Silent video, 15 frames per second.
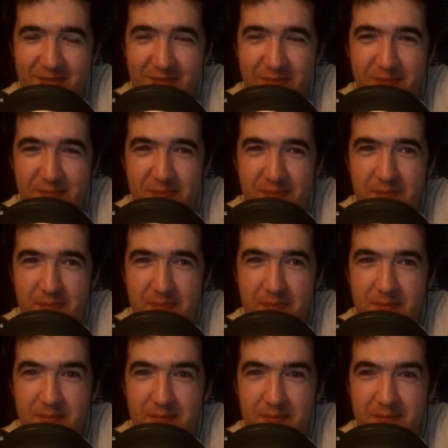
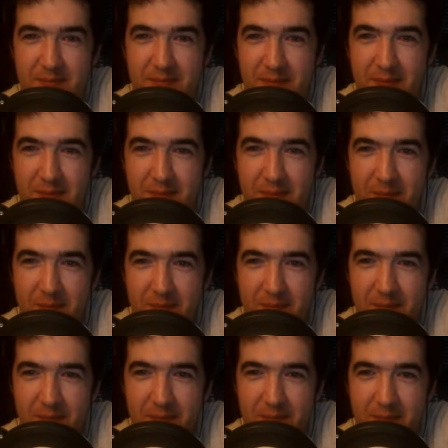
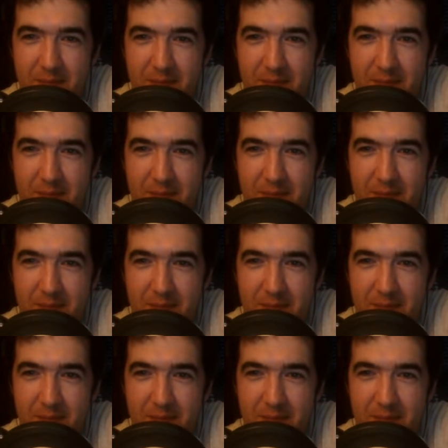The person shown says nothing.